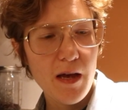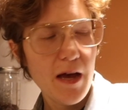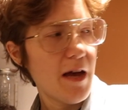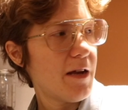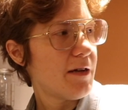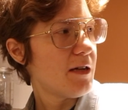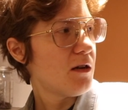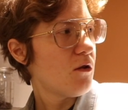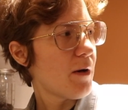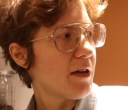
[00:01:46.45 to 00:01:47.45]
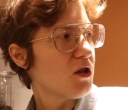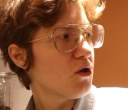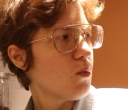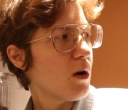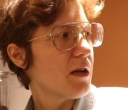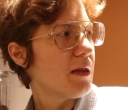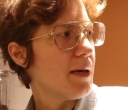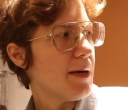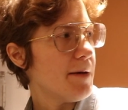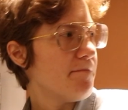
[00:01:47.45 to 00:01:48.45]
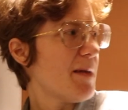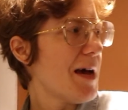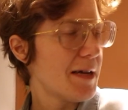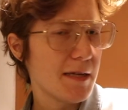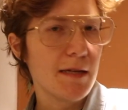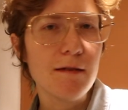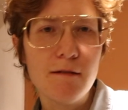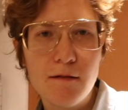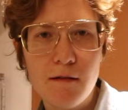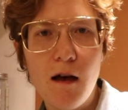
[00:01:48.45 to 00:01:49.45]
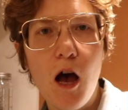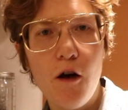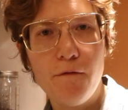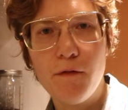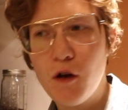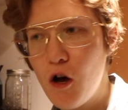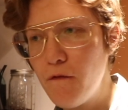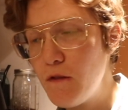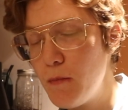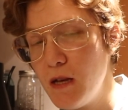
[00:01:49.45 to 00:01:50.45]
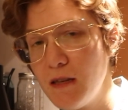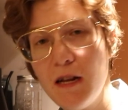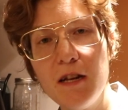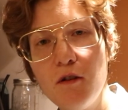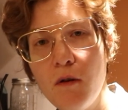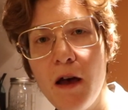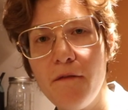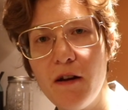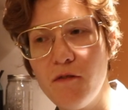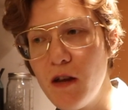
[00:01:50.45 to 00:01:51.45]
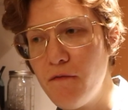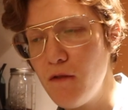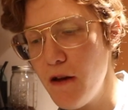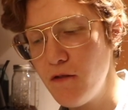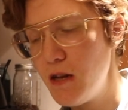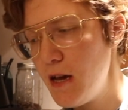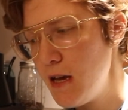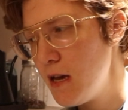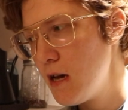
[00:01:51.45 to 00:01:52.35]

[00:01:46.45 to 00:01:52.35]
And you know, I just wanted the essence of the coffee beans, and I don't have it every day.